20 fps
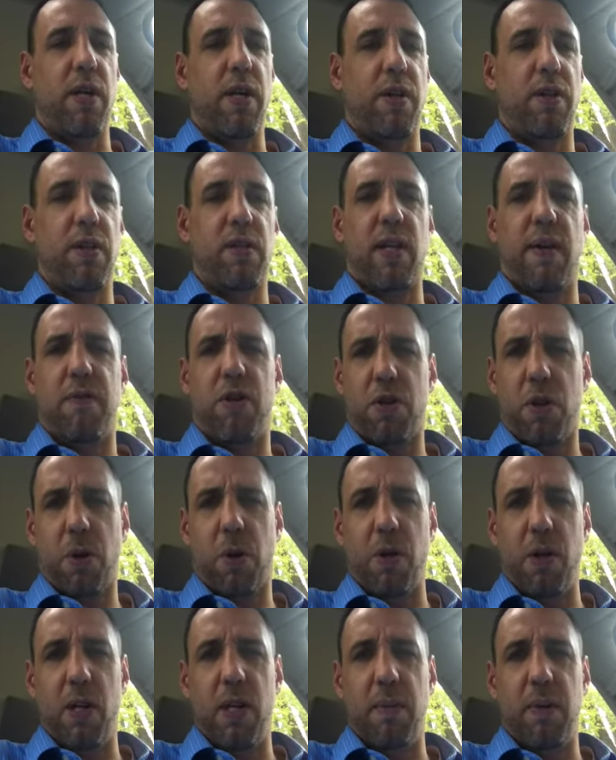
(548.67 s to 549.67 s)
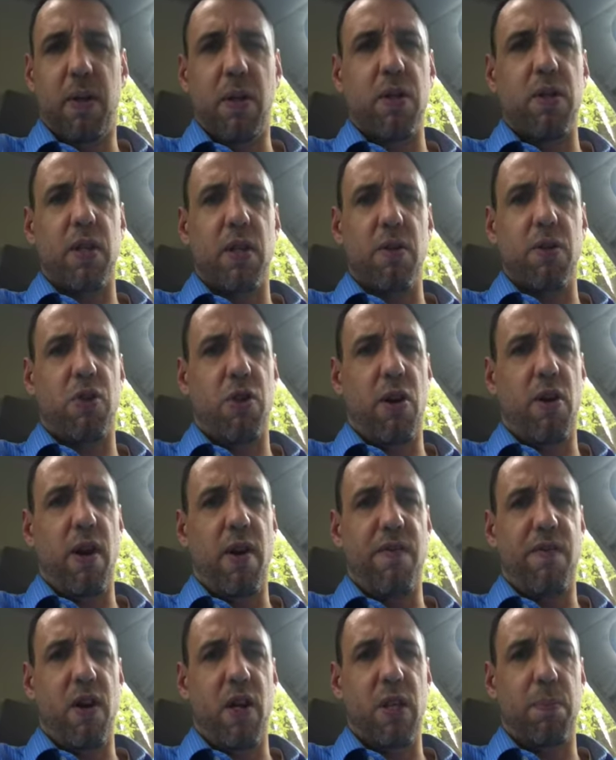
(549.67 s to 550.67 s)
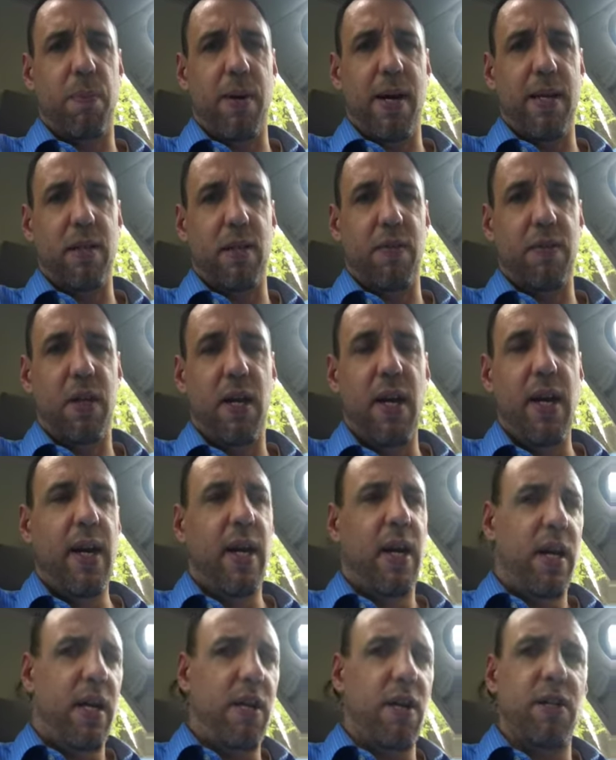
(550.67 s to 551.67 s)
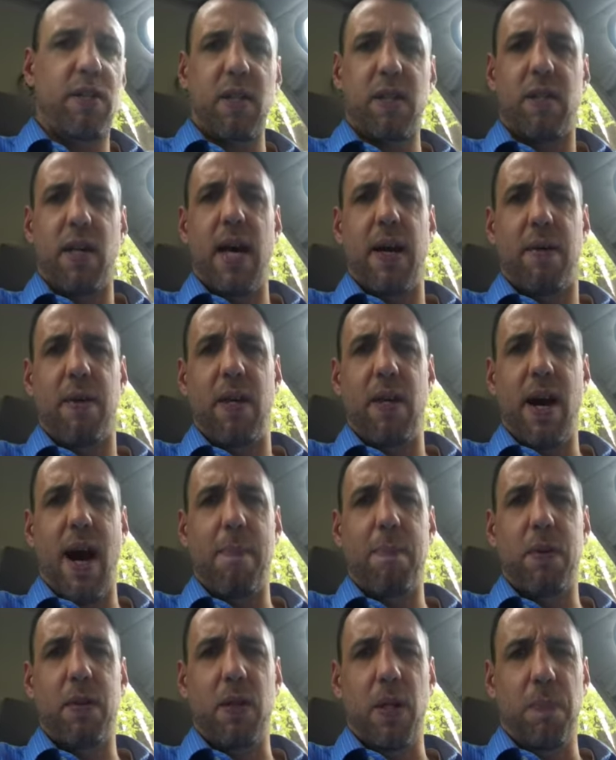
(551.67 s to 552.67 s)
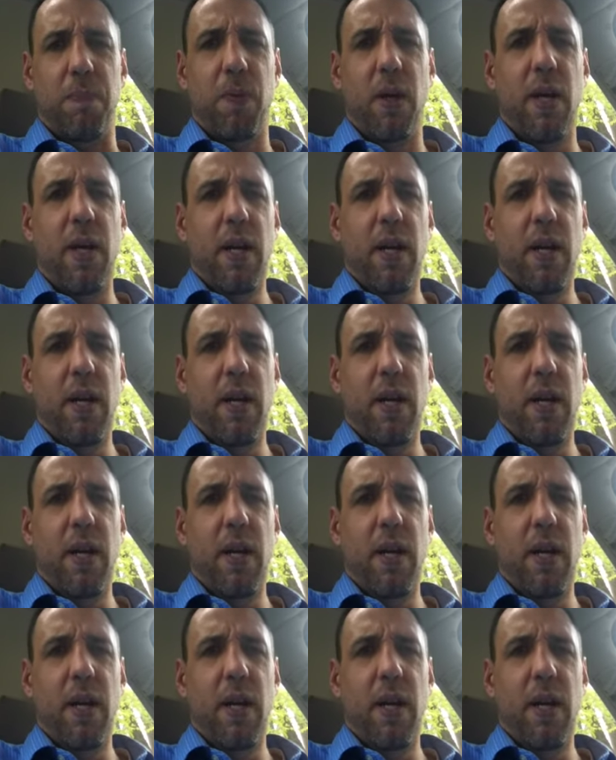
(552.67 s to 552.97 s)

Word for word: you know, things that have sugar in them because those generate false positives. Here it's exactly the opposite.